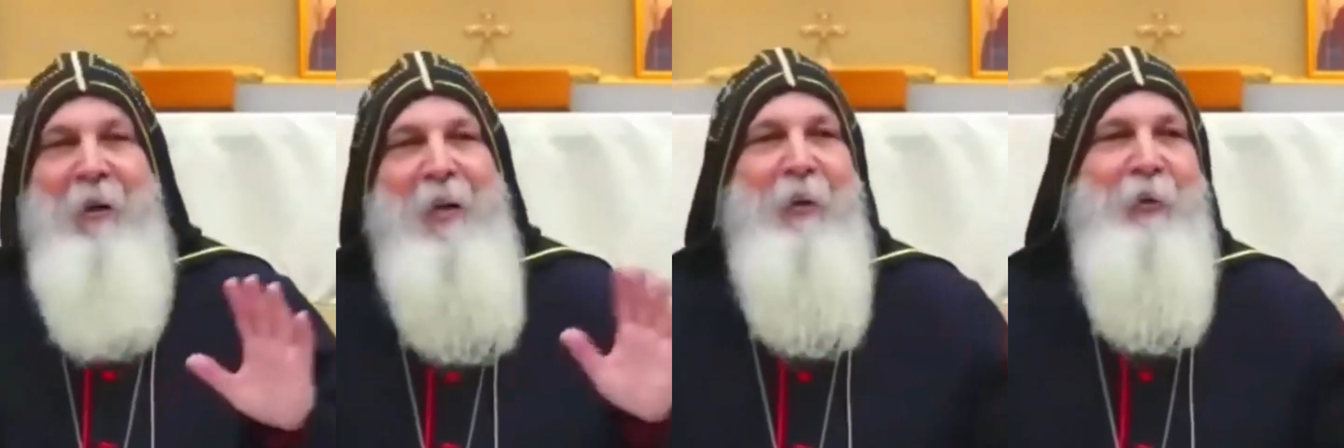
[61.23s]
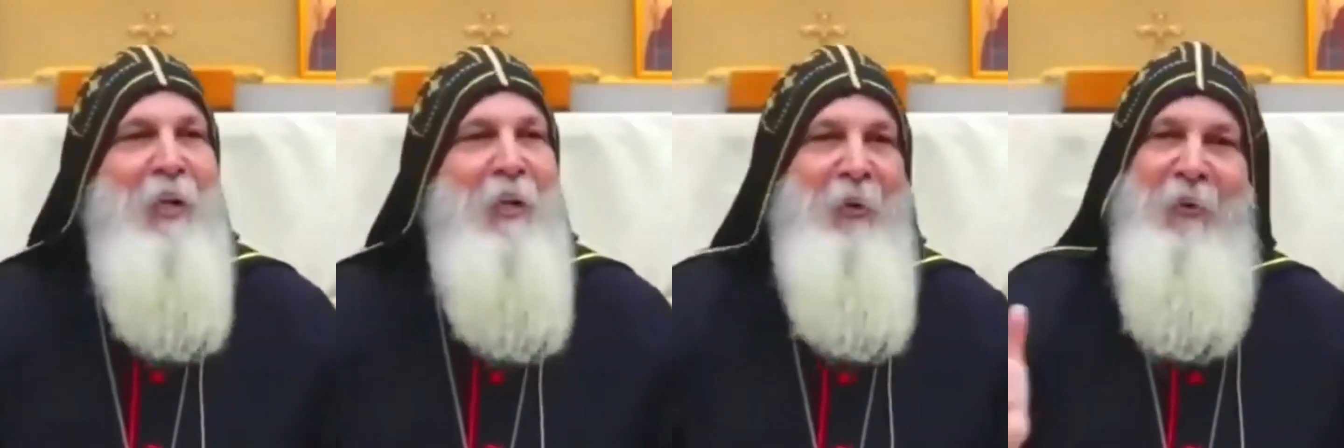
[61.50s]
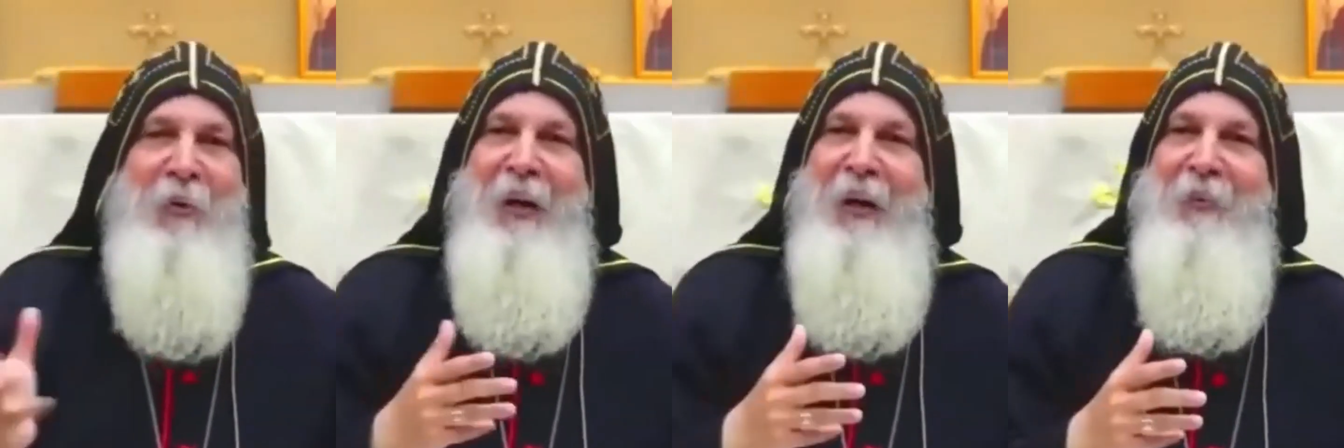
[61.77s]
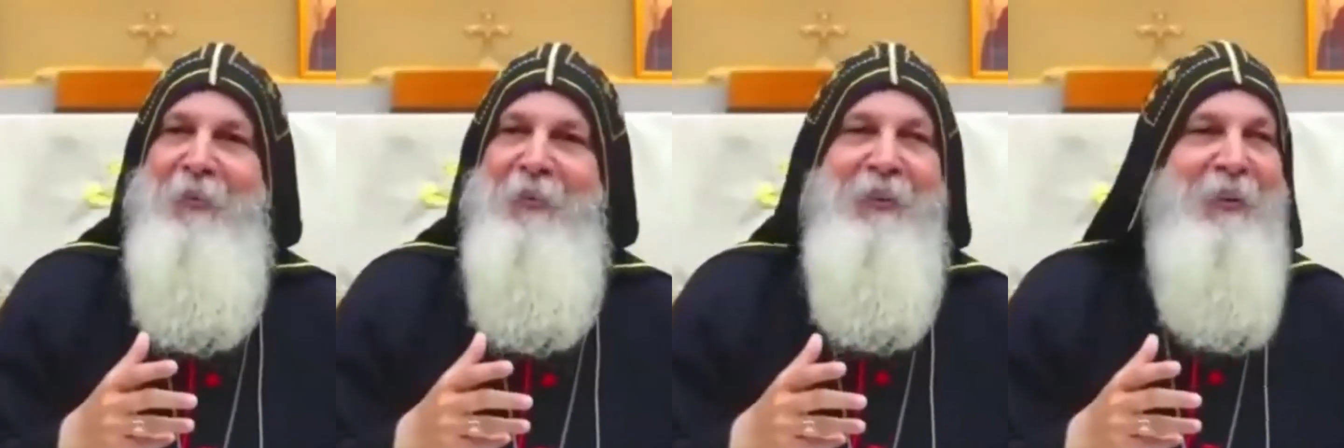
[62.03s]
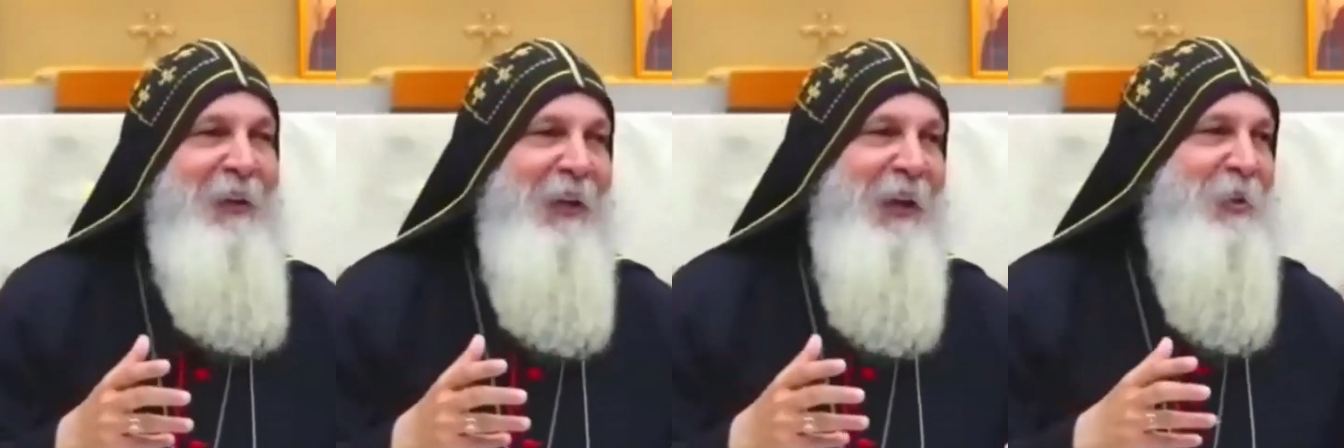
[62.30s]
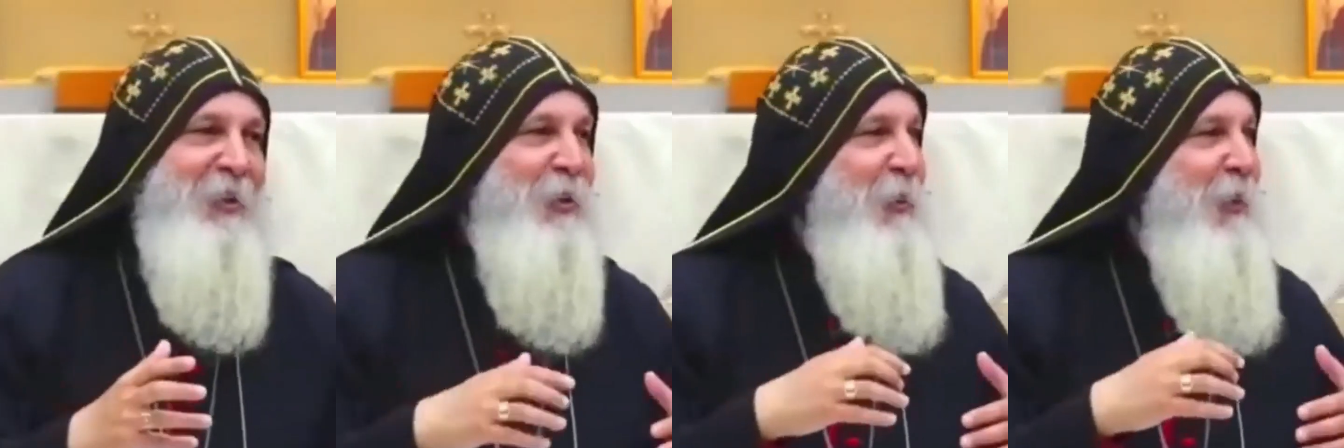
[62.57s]
to turn around.
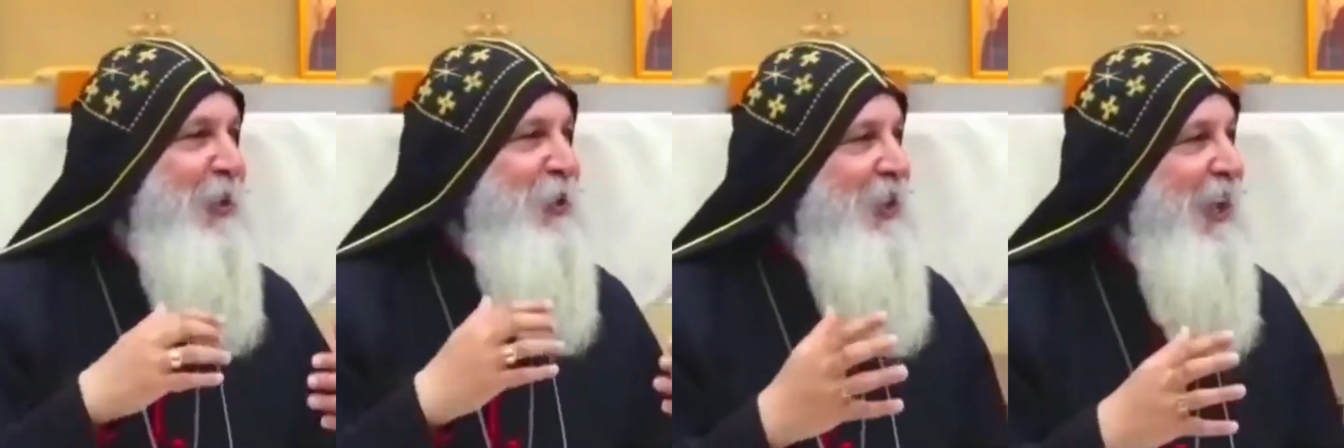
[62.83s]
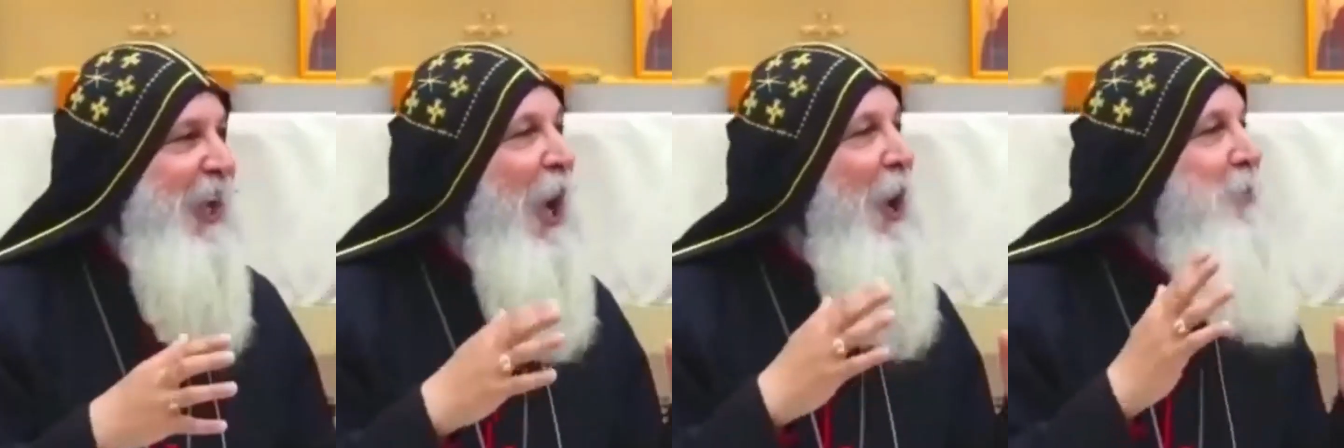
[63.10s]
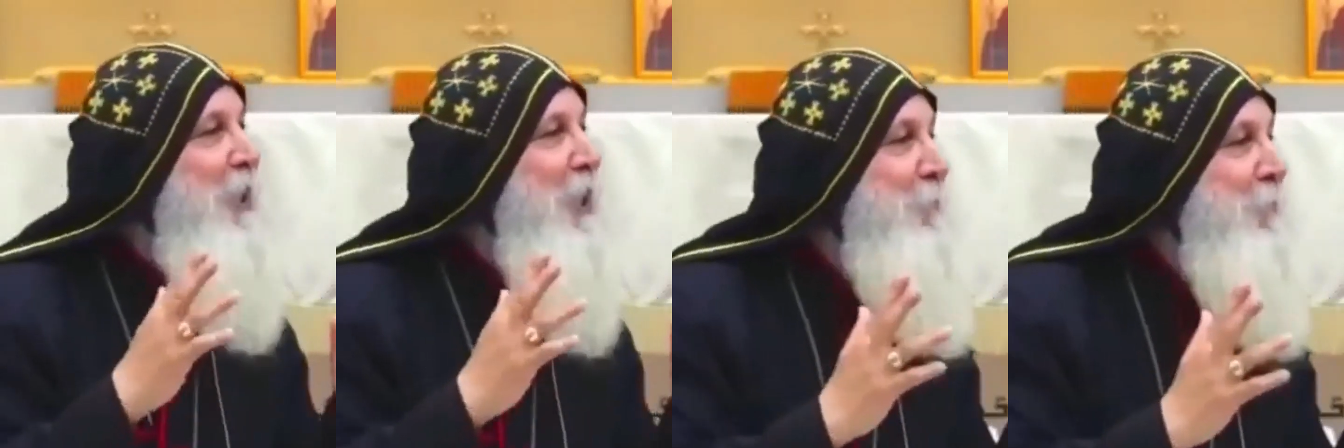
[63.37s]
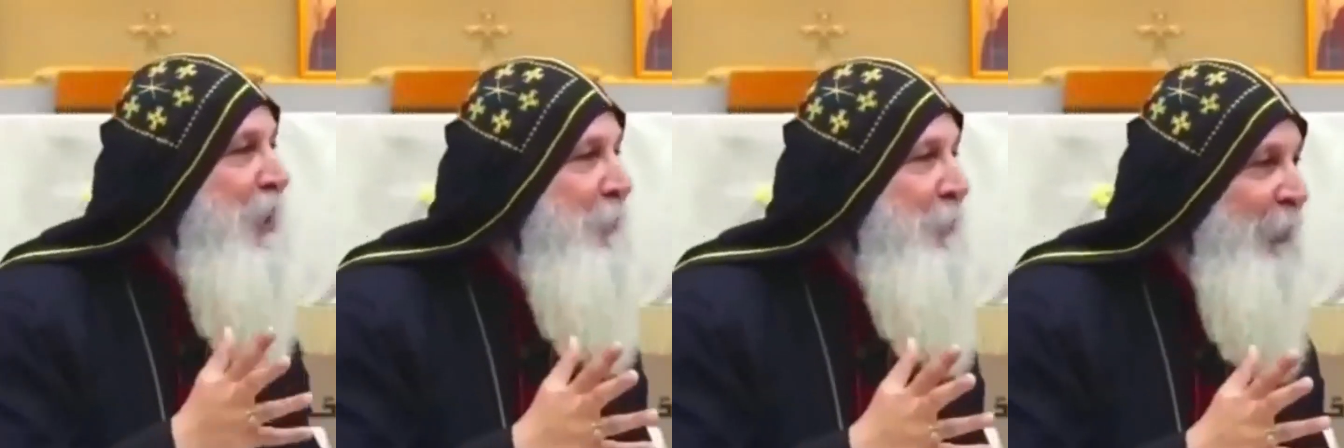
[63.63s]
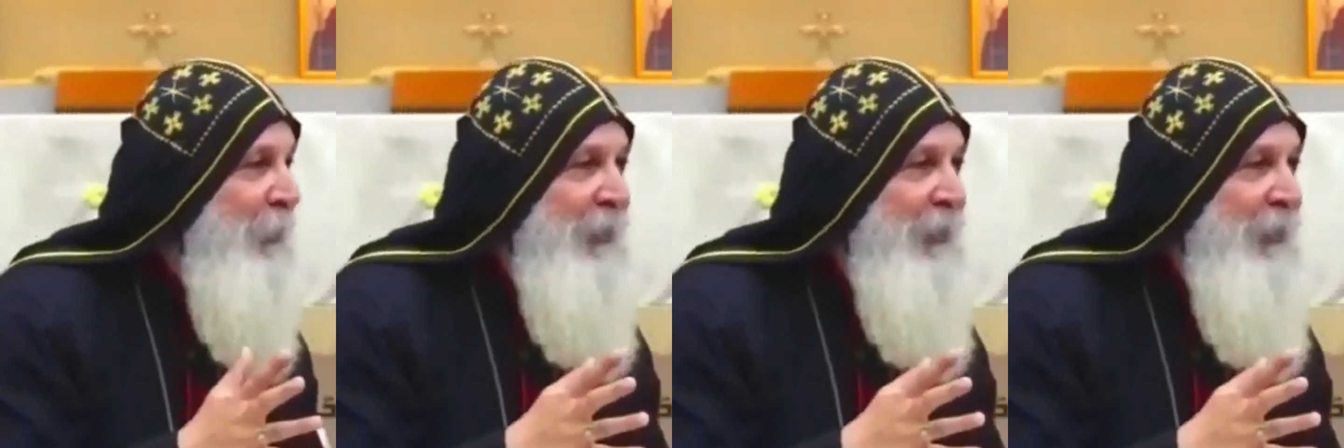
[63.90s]
I just want to see how many people